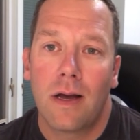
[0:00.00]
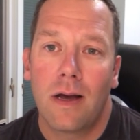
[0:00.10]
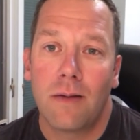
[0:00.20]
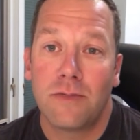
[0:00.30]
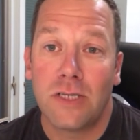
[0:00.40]

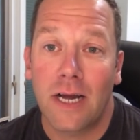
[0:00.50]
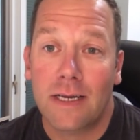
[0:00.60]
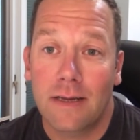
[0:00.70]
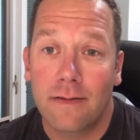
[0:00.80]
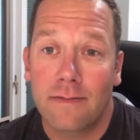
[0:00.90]

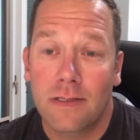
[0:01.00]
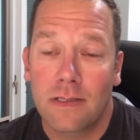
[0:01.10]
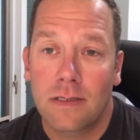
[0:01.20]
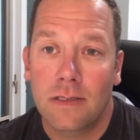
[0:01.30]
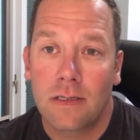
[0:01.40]

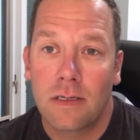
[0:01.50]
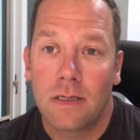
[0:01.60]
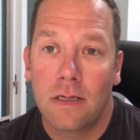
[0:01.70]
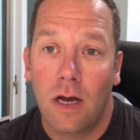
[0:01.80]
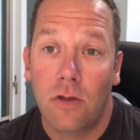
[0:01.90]
objectives,
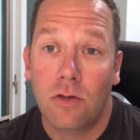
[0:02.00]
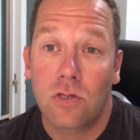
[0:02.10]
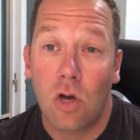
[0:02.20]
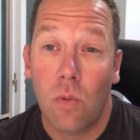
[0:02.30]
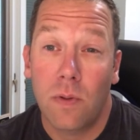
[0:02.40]
are those
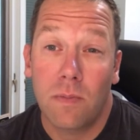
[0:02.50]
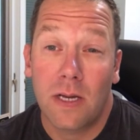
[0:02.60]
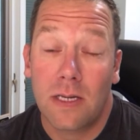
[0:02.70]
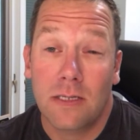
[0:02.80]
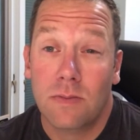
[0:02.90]
coping
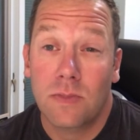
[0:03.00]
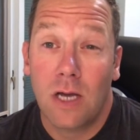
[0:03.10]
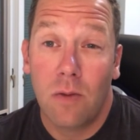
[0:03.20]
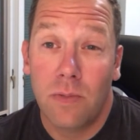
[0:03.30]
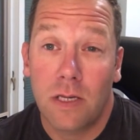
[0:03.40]
mechanisms
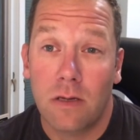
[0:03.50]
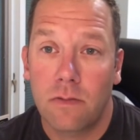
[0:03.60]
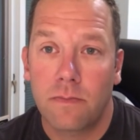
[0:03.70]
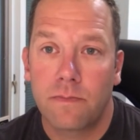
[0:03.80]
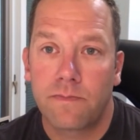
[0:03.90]
helping you?
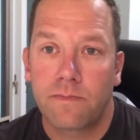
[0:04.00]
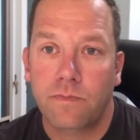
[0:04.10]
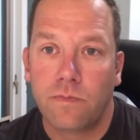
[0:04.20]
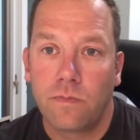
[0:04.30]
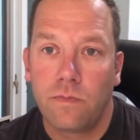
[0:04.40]

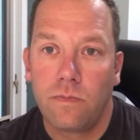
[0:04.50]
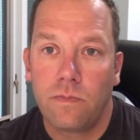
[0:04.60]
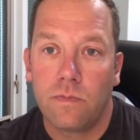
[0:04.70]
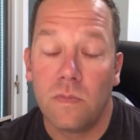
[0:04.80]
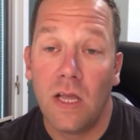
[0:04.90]

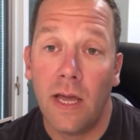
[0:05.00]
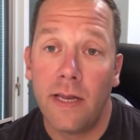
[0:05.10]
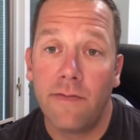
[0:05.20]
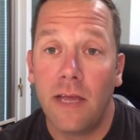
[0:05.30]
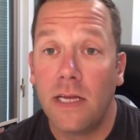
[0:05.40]
And
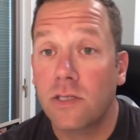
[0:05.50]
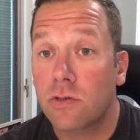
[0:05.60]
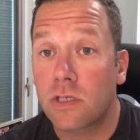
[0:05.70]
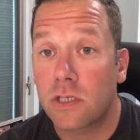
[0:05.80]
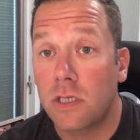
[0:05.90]
if the
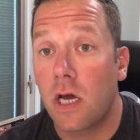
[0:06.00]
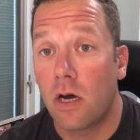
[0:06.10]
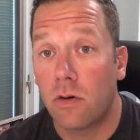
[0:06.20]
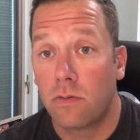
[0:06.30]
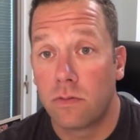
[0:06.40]
answer is
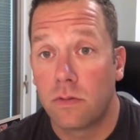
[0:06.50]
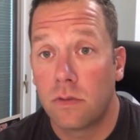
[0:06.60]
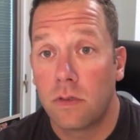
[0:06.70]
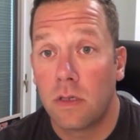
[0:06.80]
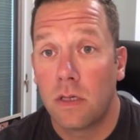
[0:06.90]
no,
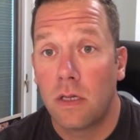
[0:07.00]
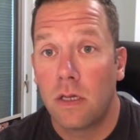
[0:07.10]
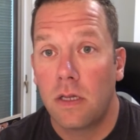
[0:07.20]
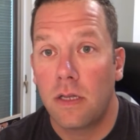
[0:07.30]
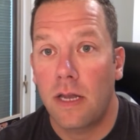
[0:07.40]

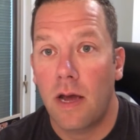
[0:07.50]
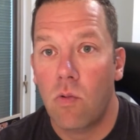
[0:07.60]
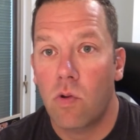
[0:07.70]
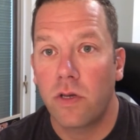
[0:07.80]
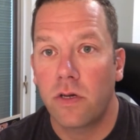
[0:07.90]
then I
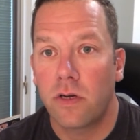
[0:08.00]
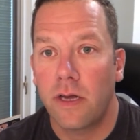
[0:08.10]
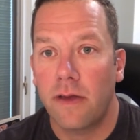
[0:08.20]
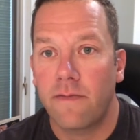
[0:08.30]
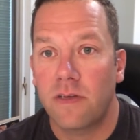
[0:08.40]
wonder
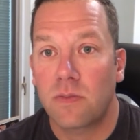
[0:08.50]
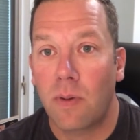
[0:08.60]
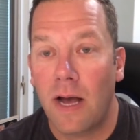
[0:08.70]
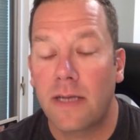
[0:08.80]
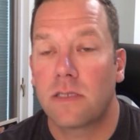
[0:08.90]
if it's
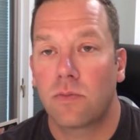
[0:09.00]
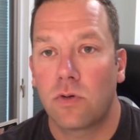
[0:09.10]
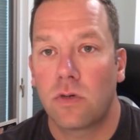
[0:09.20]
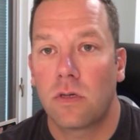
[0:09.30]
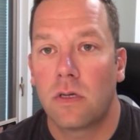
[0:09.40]

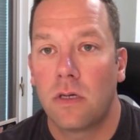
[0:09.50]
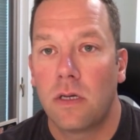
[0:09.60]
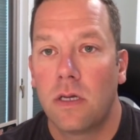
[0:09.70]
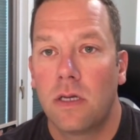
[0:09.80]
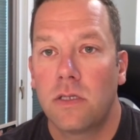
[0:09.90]
possible
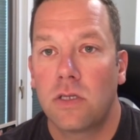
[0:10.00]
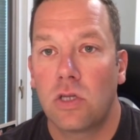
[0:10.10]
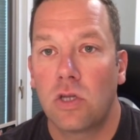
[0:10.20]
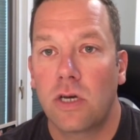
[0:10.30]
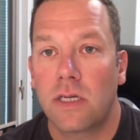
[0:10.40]
to
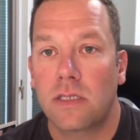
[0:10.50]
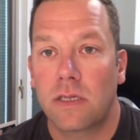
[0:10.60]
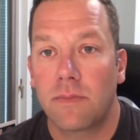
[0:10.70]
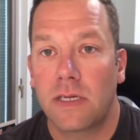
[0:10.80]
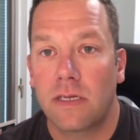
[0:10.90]
look at
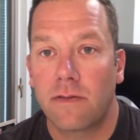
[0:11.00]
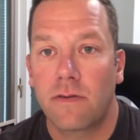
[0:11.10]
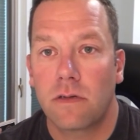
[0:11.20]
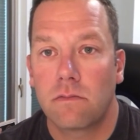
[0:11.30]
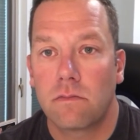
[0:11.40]
something different.